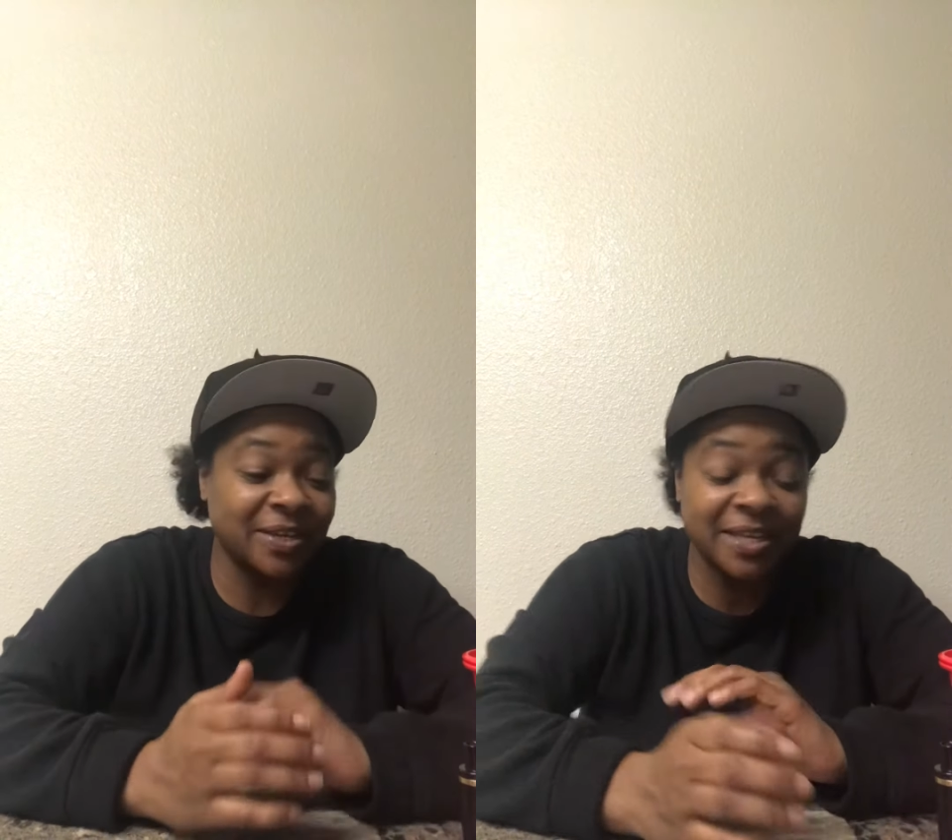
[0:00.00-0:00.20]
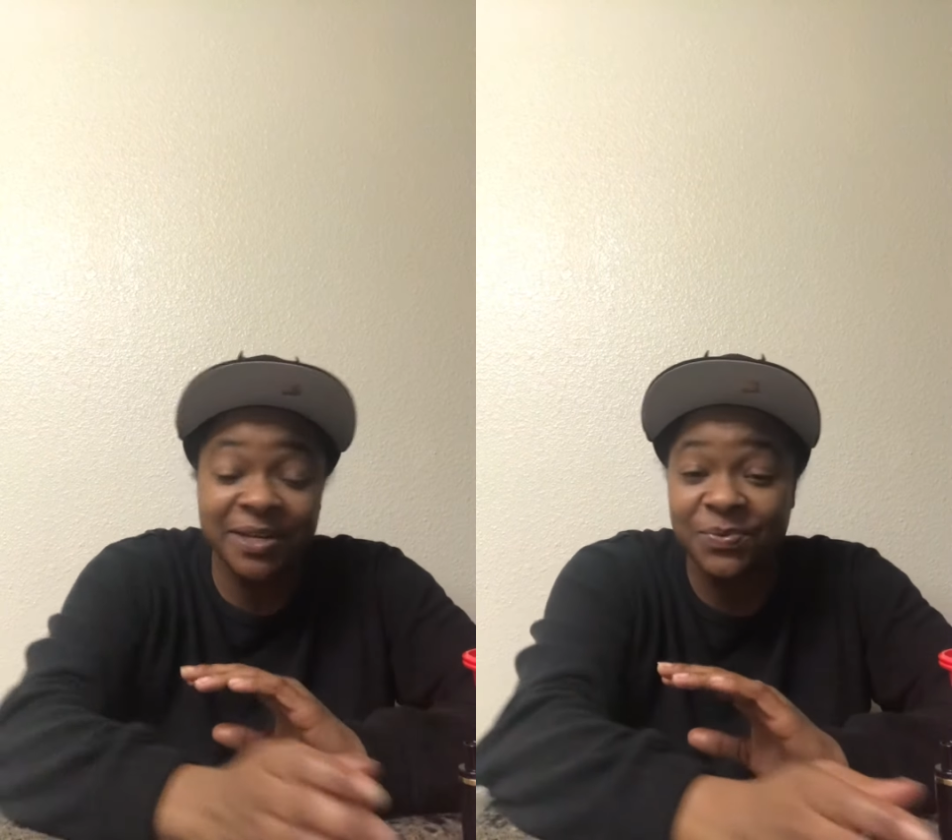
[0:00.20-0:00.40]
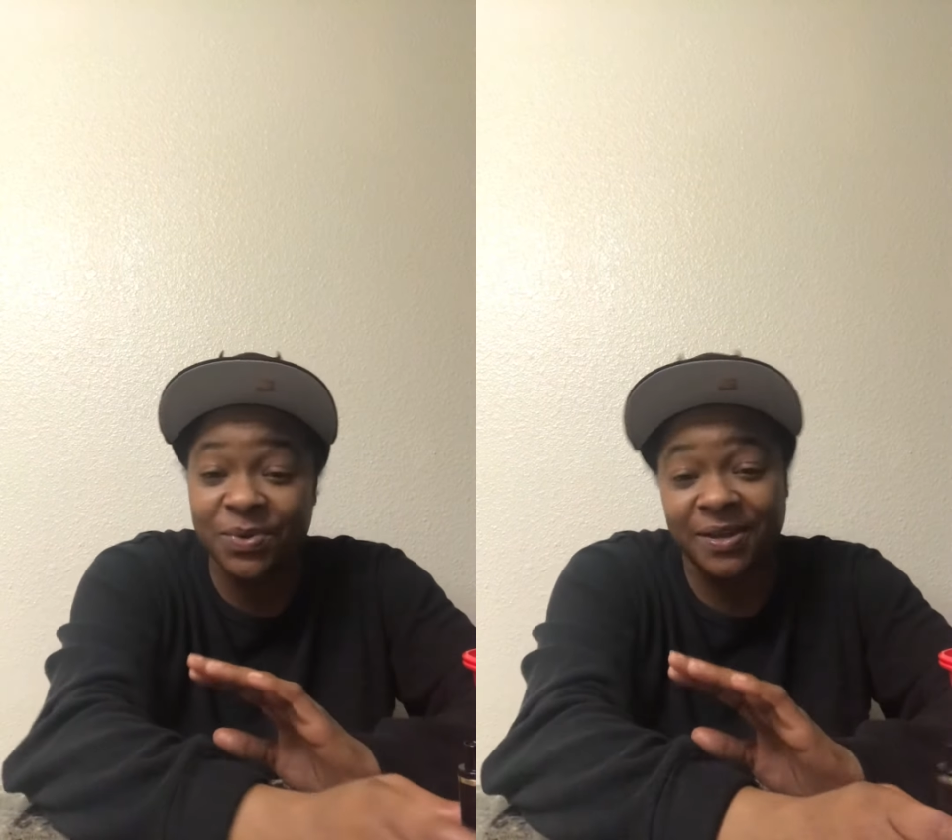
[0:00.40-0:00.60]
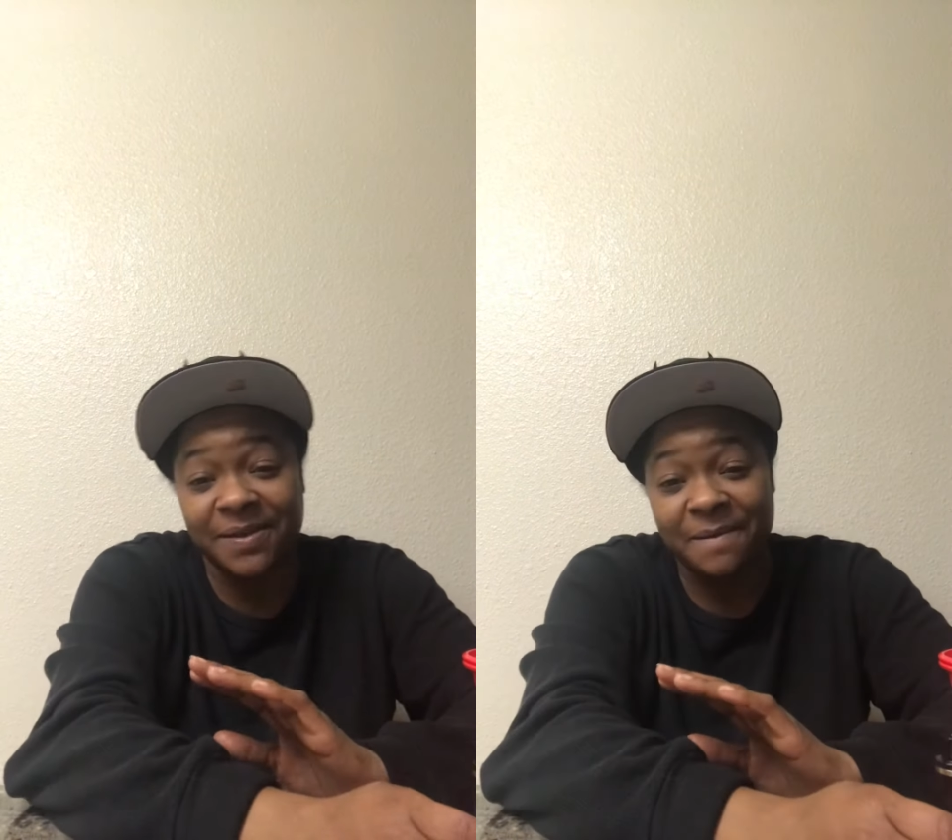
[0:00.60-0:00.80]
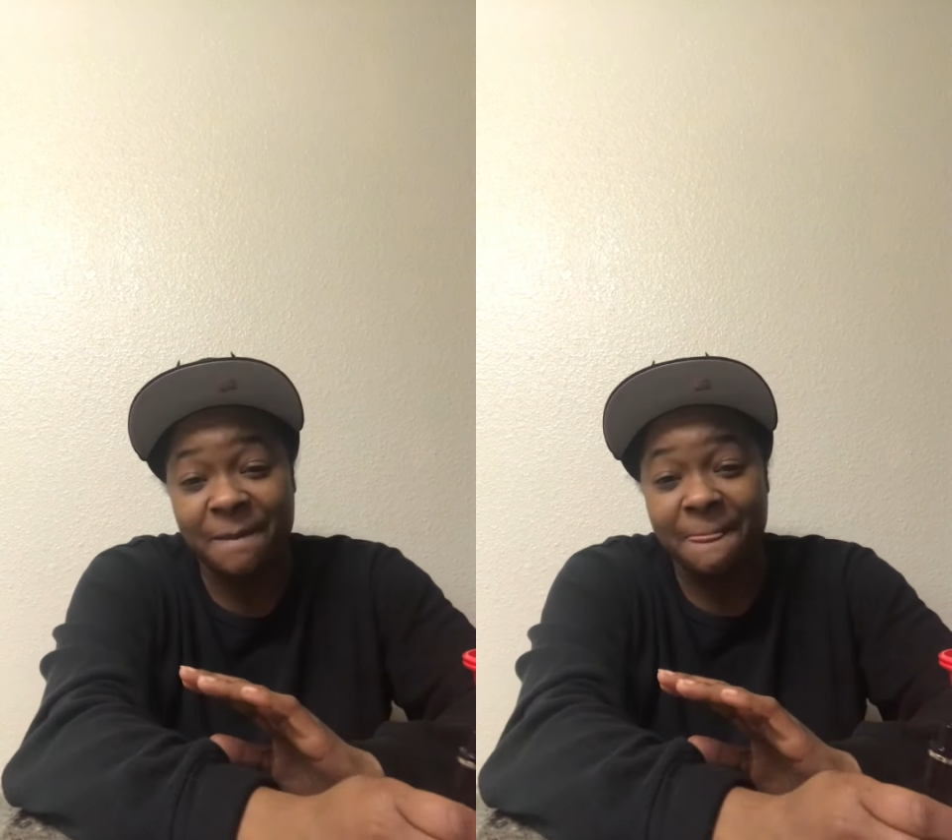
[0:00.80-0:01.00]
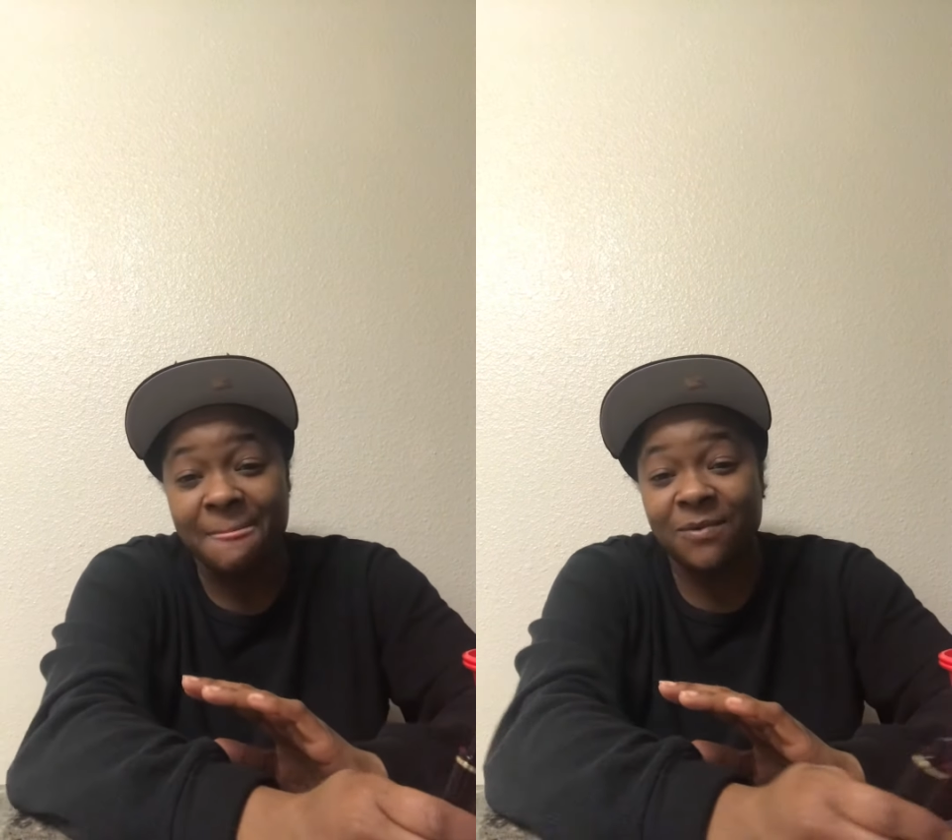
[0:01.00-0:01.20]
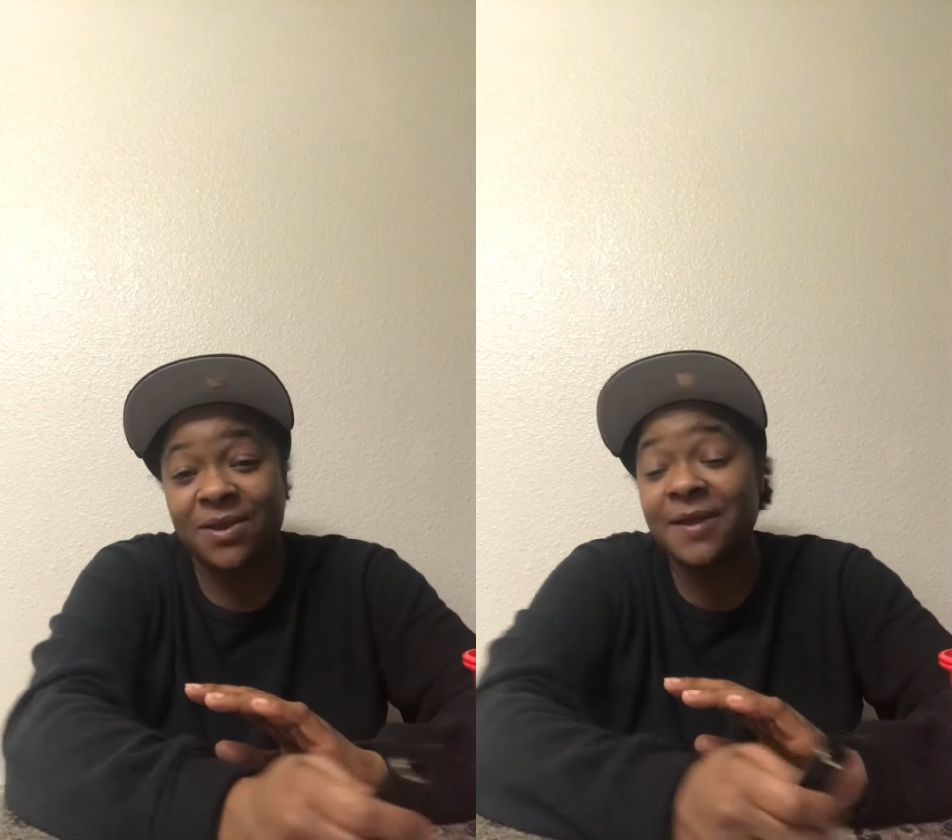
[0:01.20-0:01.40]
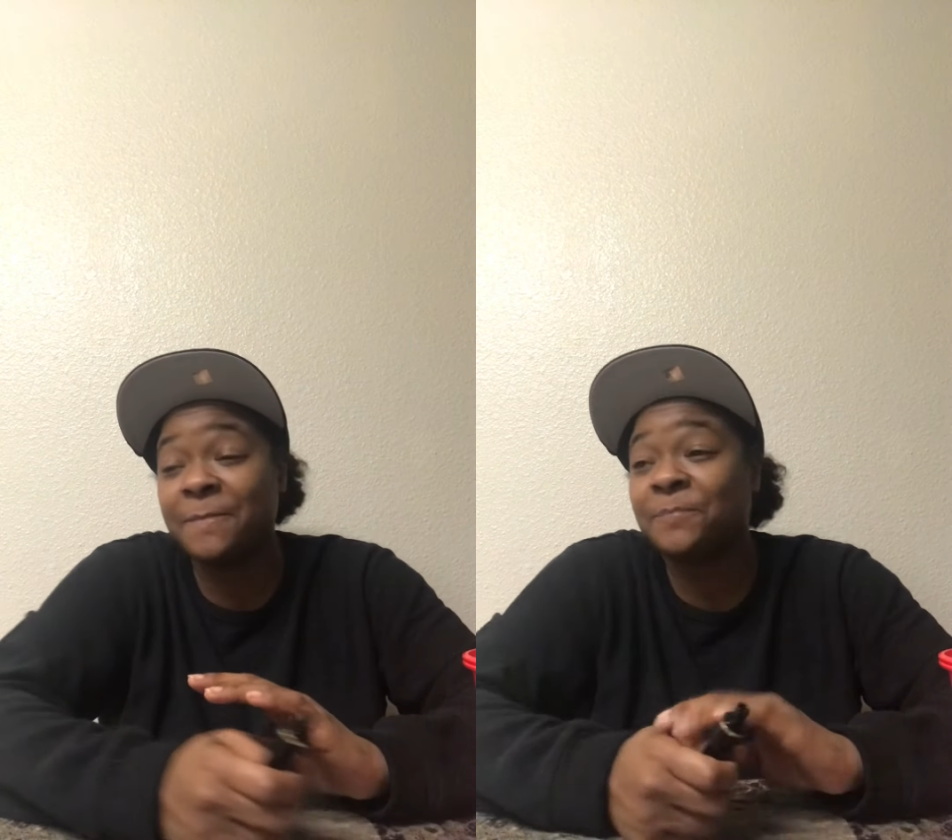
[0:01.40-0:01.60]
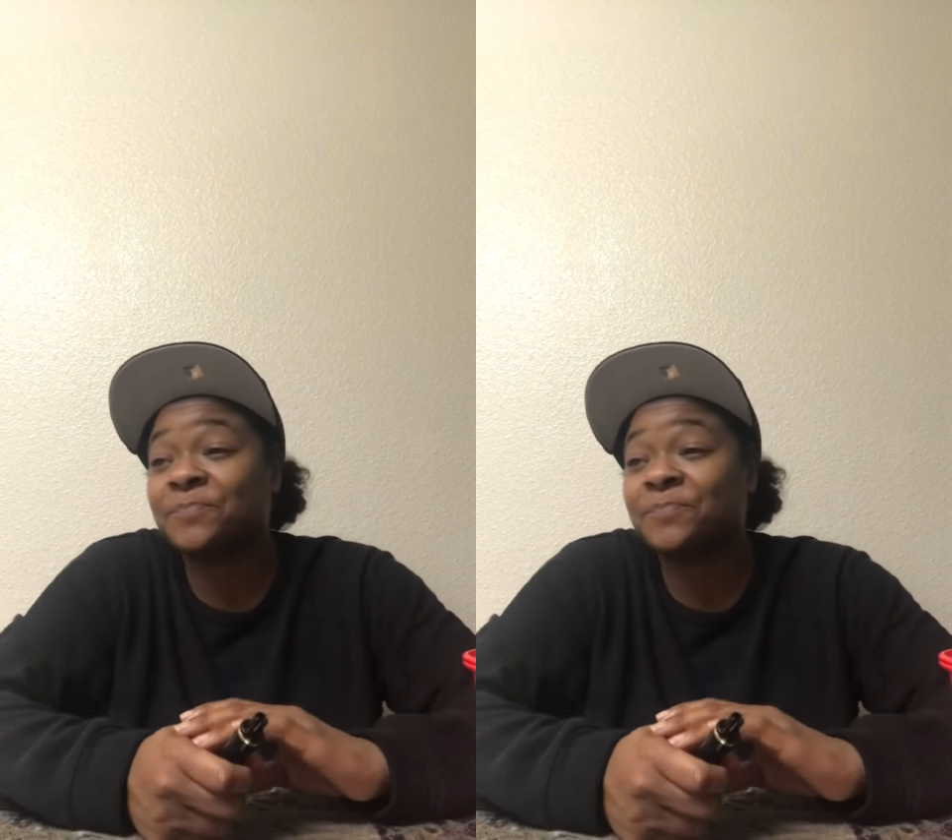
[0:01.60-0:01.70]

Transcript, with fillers: Anyway, right?